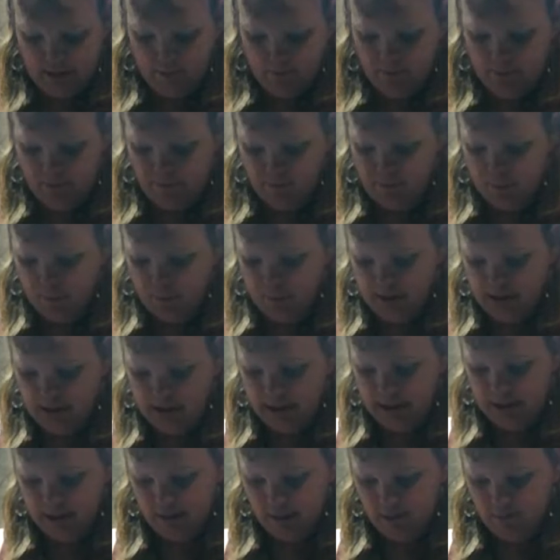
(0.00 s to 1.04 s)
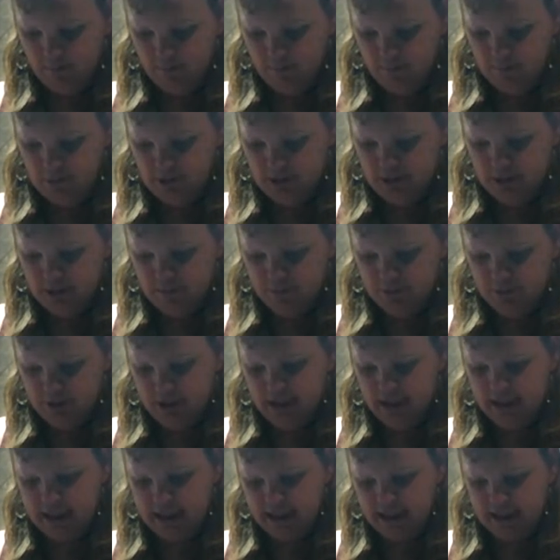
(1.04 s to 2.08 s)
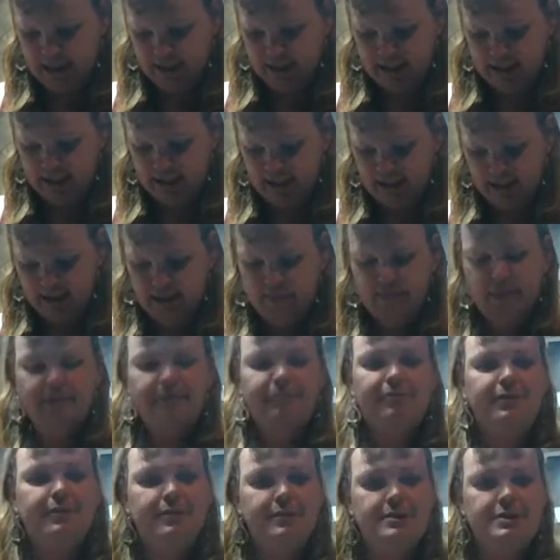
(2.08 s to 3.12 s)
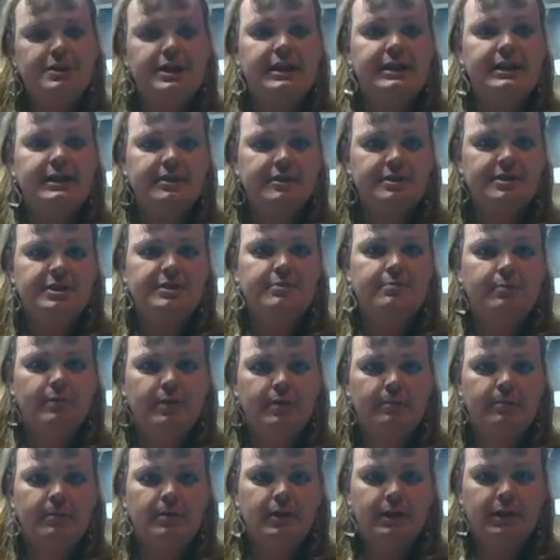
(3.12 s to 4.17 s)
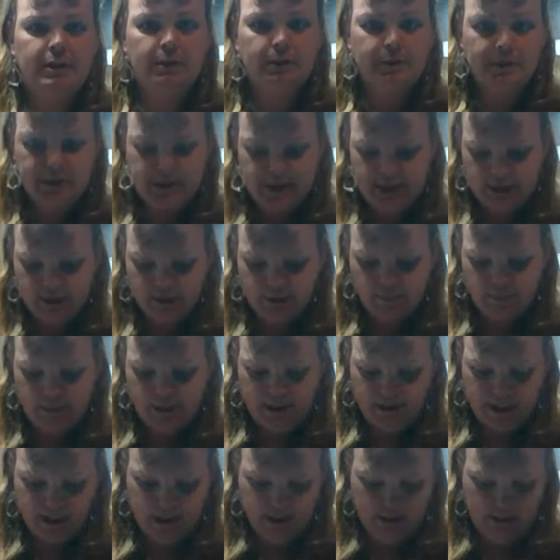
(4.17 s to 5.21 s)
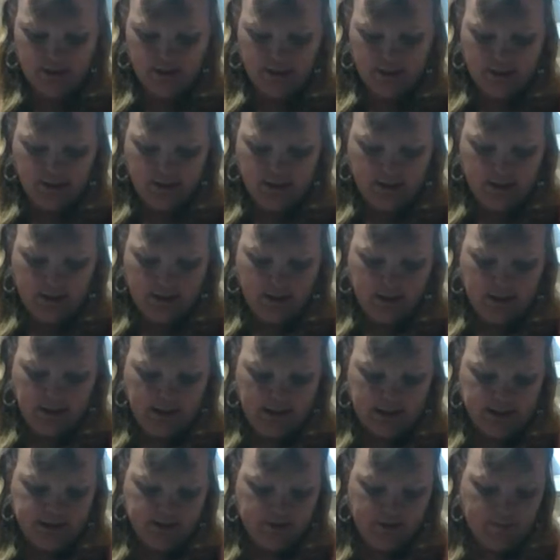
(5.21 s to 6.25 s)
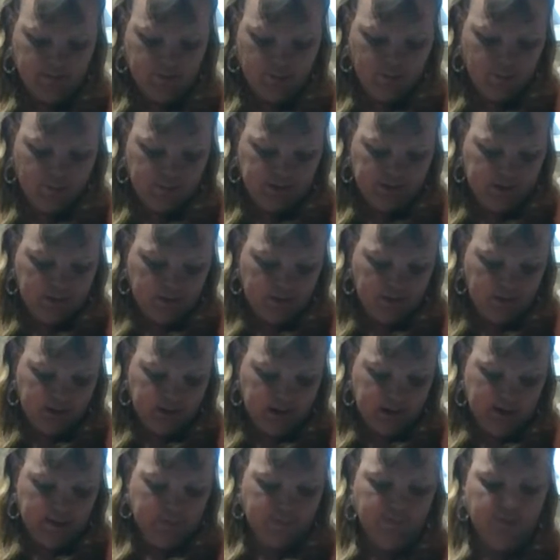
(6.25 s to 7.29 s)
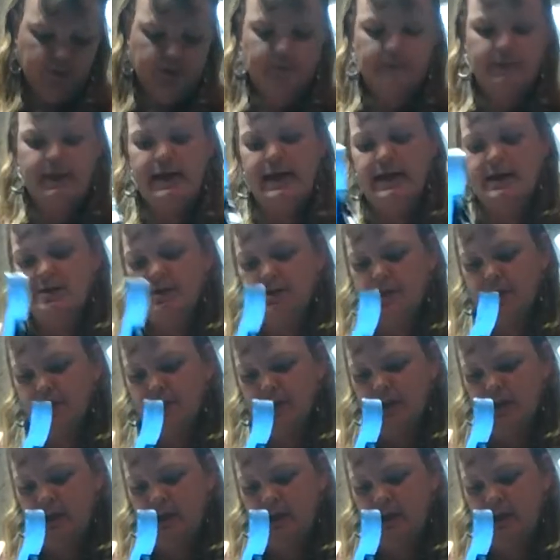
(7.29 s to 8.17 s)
but I'm doing the yellow. So I'm trying to get an idea, get my feelers out there, see where I'm going to go with the yellow paint. So I'm doing what they call a pre-mask